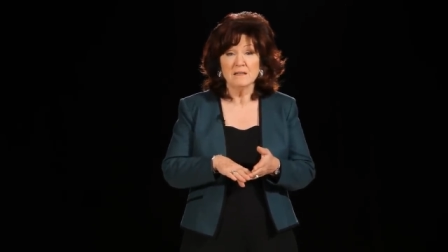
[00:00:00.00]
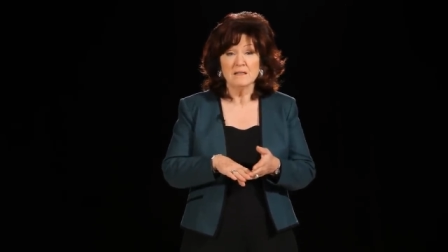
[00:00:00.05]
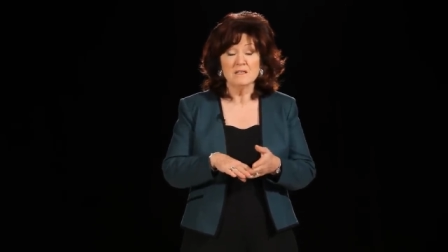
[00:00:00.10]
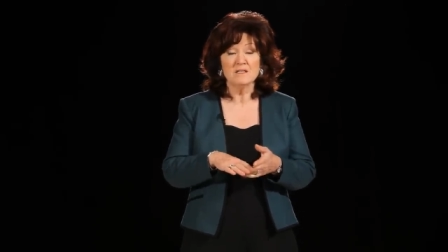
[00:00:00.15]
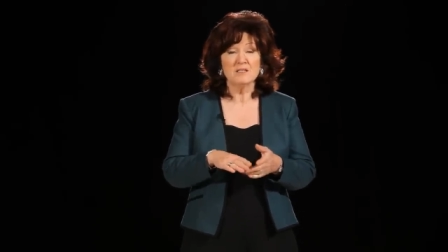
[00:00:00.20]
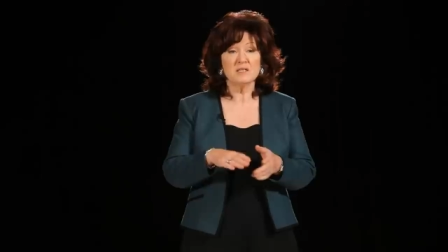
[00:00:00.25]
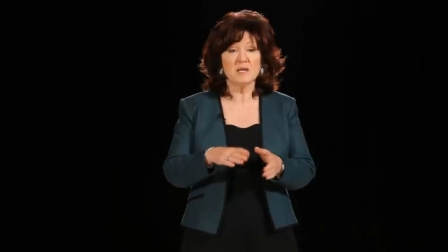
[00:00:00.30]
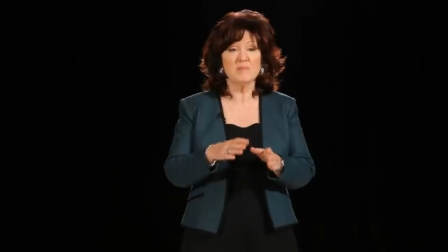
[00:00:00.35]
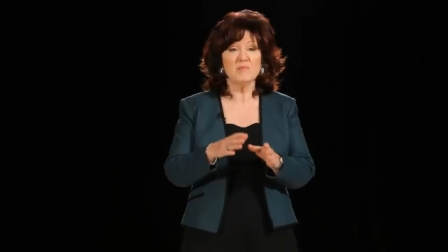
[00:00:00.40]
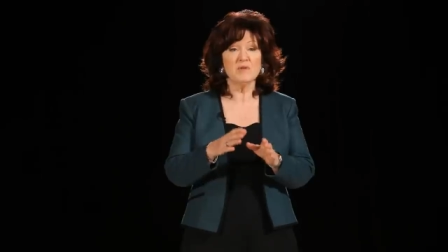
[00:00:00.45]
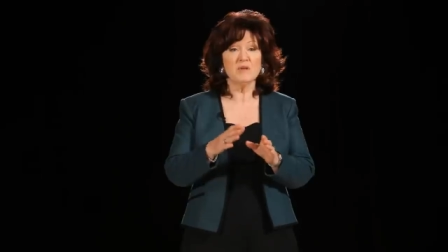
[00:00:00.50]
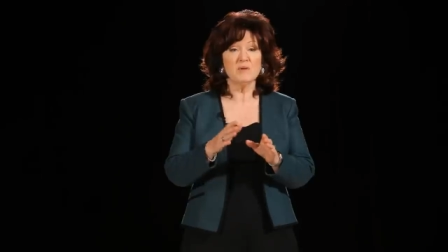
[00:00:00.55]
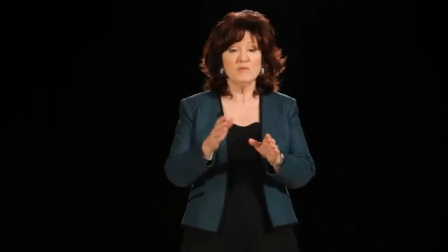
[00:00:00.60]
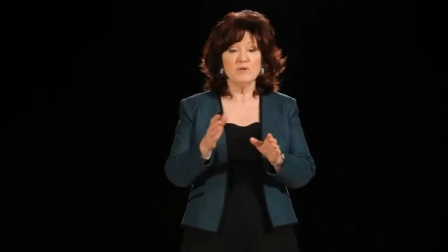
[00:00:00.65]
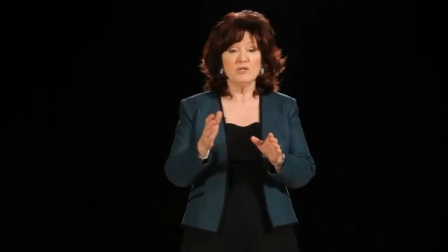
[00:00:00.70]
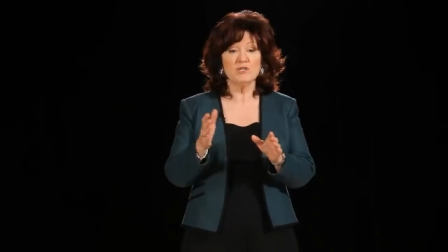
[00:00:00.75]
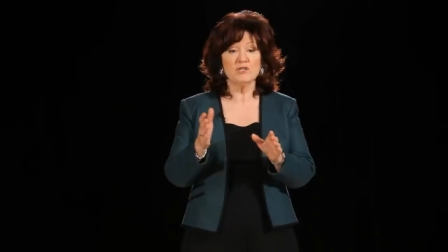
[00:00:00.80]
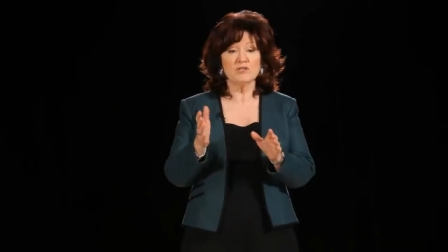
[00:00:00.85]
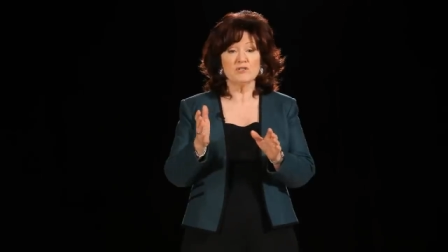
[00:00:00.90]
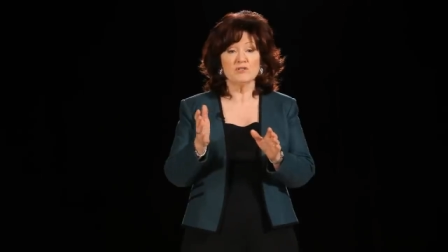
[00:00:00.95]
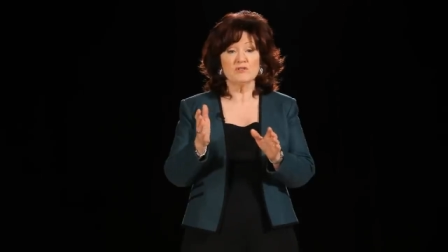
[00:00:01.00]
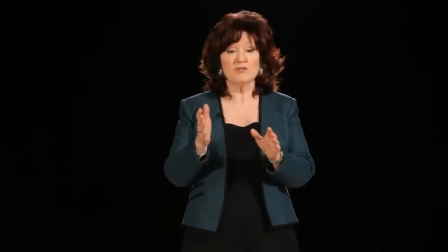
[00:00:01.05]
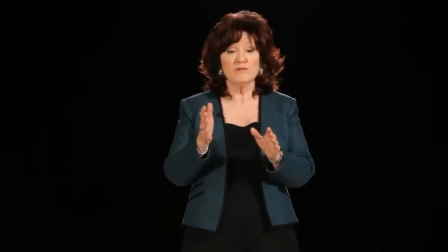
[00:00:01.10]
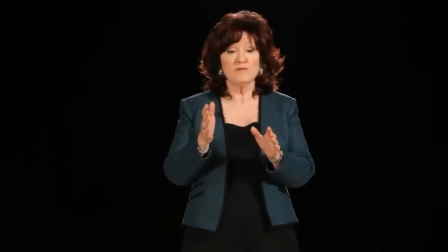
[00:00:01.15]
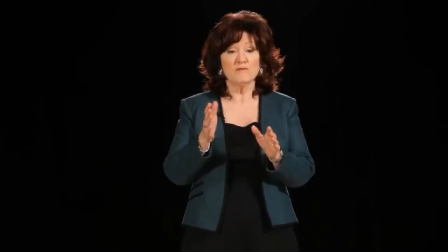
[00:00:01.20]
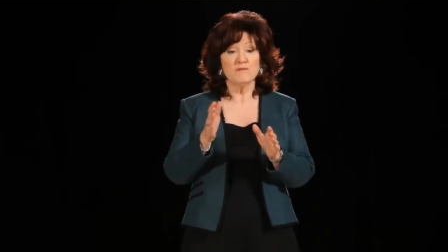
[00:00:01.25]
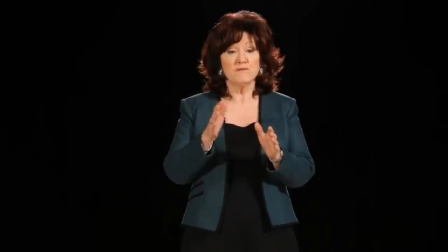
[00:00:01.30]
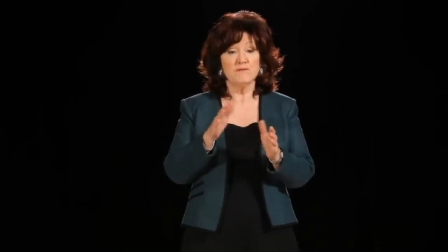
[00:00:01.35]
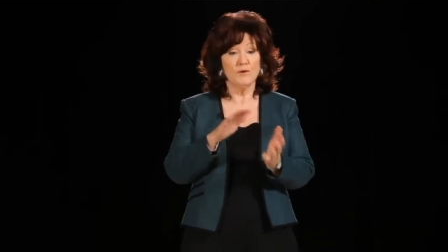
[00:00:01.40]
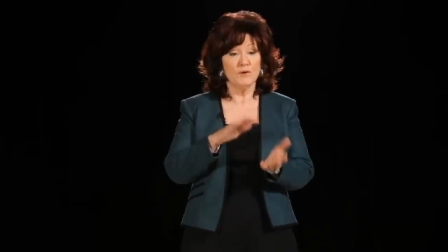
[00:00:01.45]
something we just
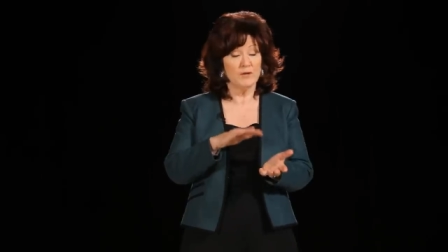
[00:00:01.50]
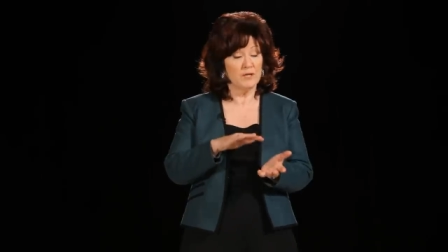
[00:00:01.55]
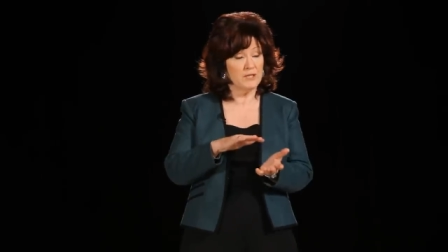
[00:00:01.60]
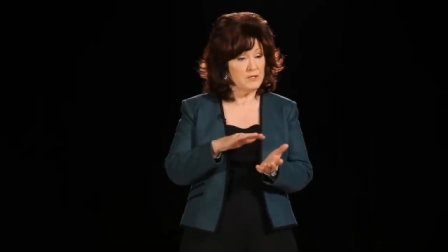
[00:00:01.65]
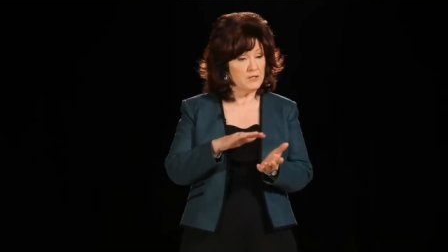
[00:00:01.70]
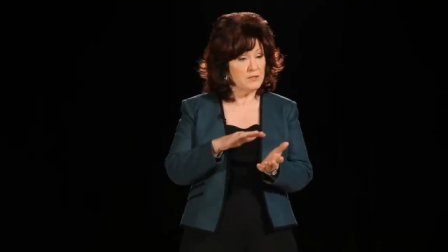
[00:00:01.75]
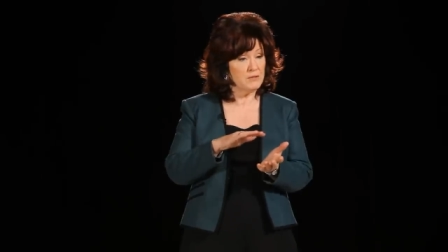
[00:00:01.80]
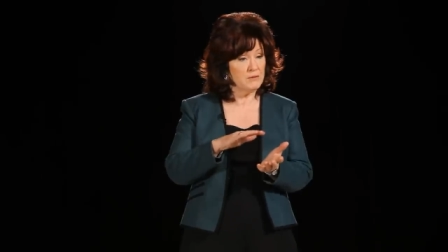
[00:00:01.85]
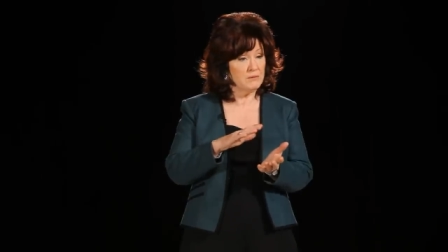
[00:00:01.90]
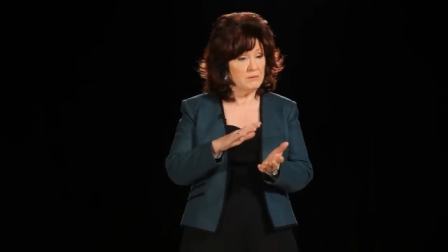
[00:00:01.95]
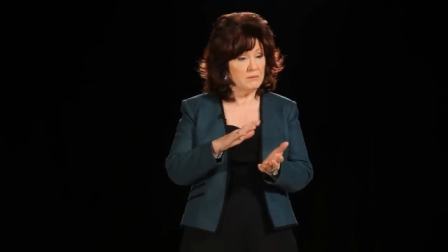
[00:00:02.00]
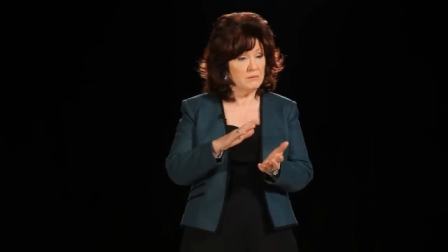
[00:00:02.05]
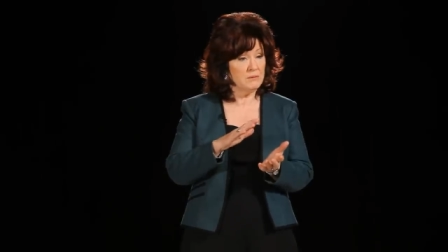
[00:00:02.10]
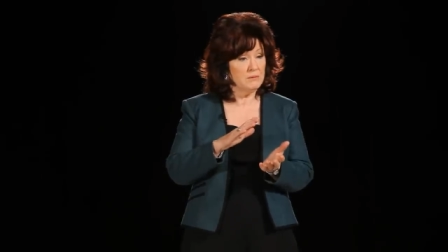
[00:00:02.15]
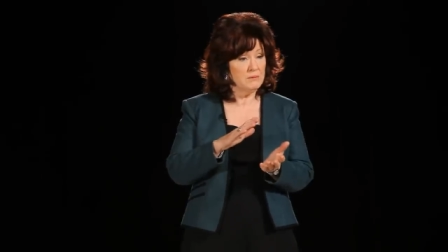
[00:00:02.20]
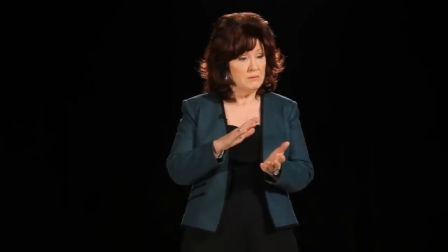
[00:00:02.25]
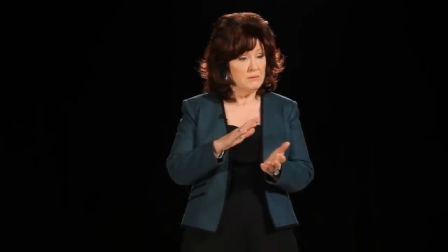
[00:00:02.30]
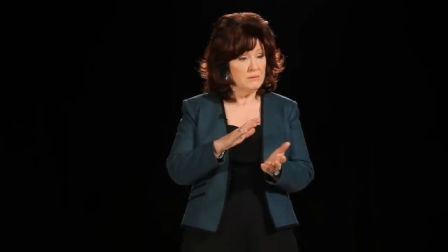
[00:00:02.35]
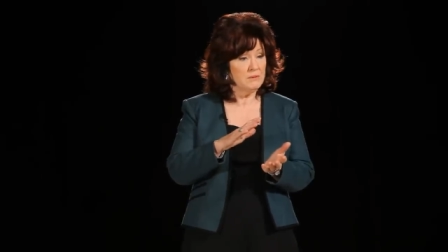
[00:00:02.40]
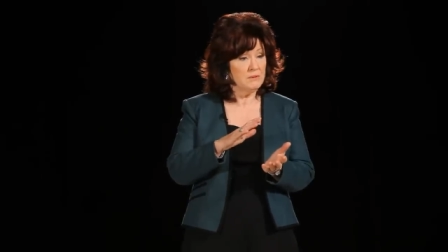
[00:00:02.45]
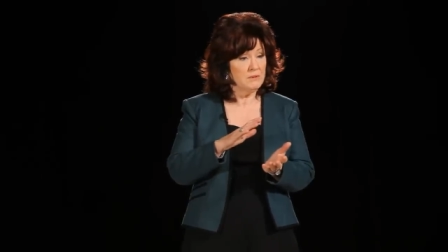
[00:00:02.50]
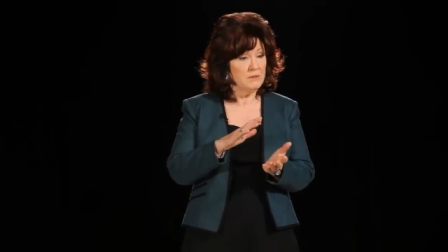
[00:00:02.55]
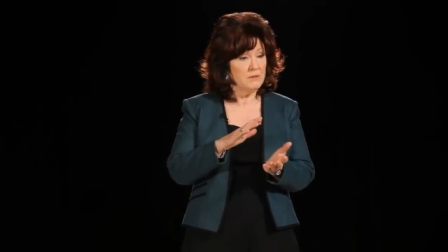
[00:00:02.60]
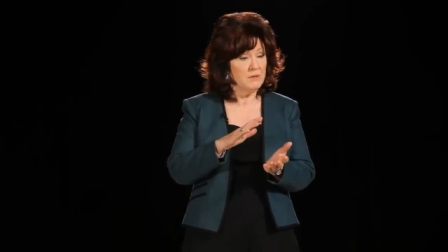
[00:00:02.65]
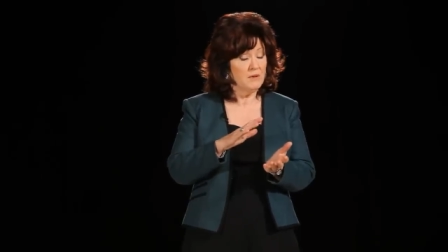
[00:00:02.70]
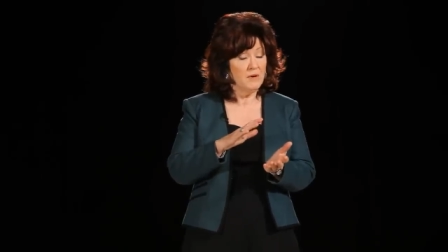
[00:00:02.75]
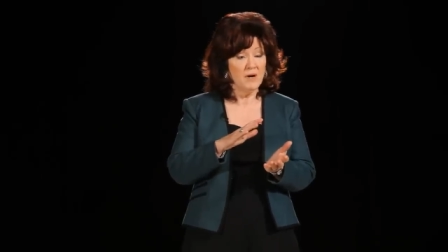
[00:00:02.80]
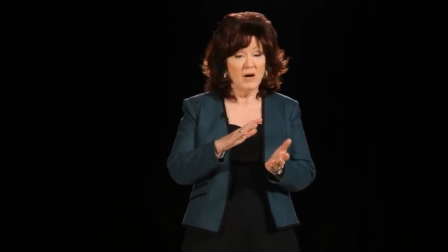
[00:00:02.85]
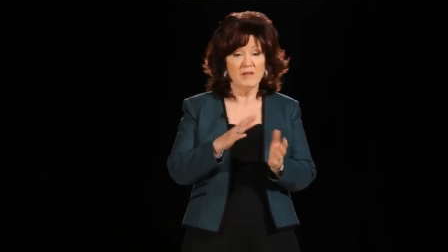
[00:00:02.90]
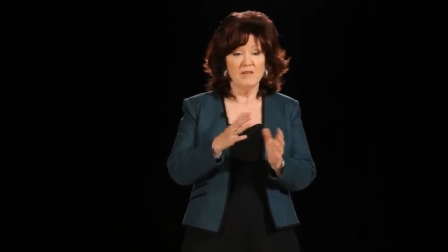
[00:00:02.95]
fall into
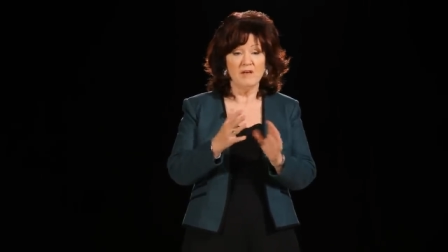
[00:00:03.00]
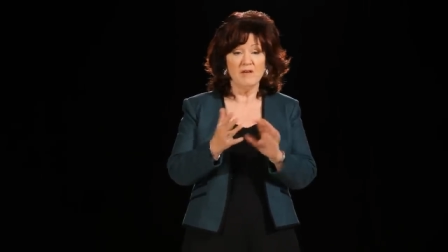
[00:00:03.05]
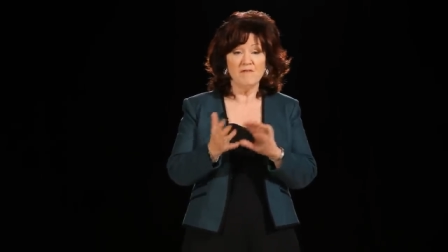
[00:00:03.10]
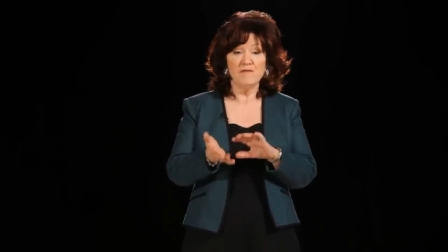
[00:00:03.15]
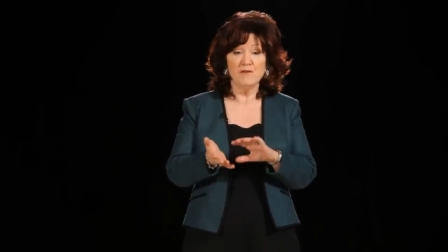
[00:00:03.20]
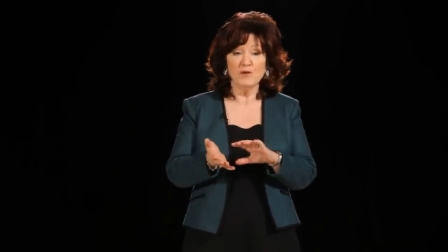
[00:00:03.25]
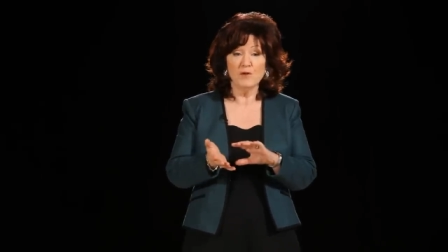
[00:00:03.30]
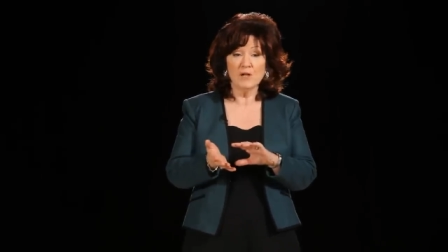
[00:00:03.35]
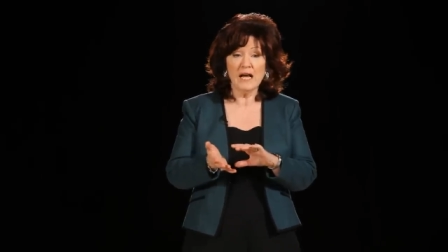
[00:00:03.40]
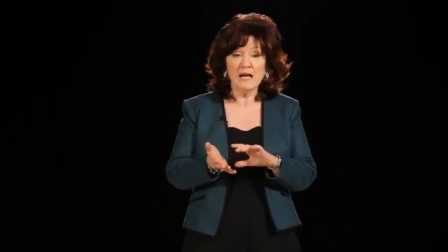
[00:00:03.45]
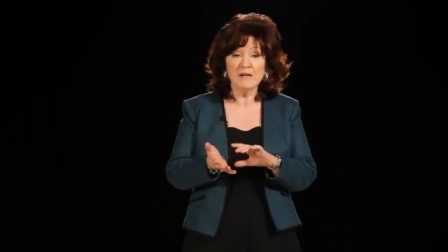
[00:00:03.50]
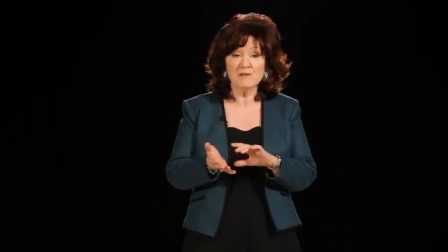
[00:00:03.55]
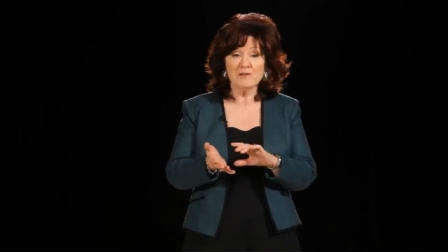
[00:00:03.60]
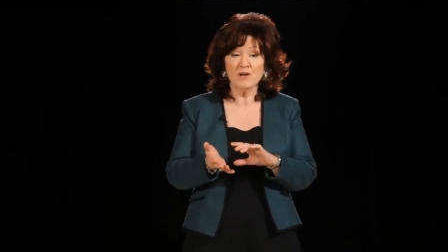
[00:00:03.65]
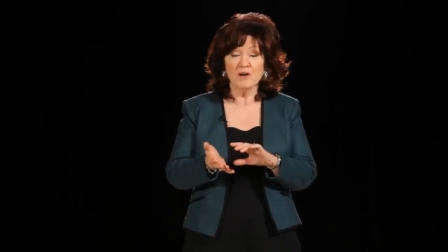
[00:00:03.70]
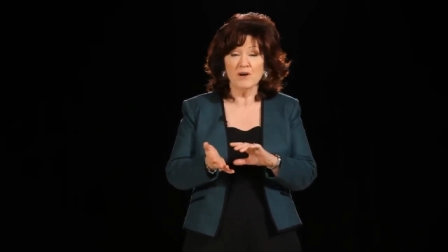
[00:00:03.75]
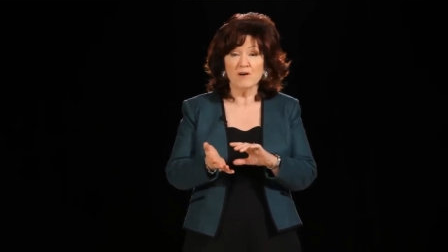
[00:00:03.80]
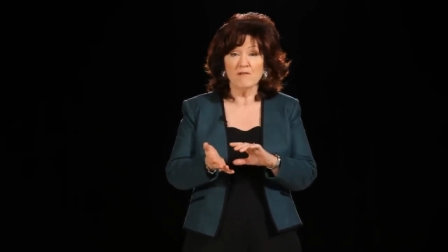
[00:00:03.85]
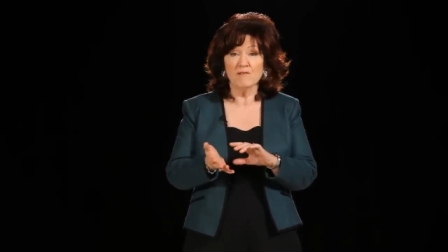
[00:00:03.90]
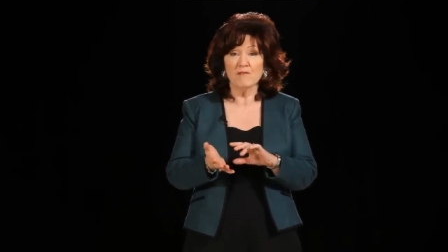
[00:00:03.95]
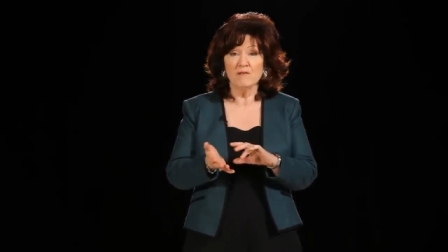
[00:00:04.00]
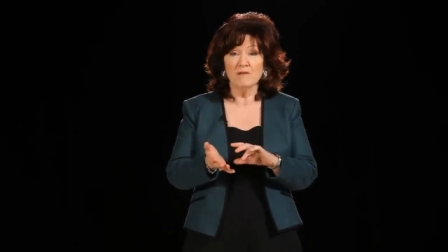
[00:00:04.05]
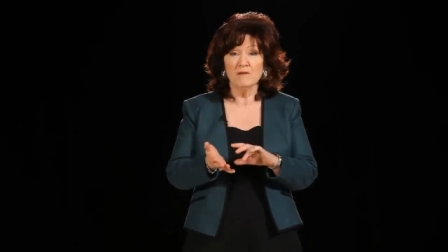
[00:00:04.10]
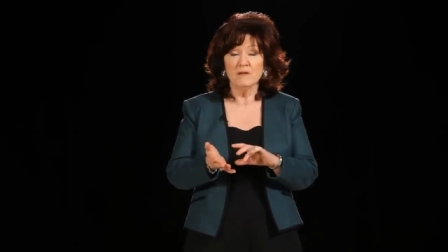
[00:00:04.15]
and then fall out of.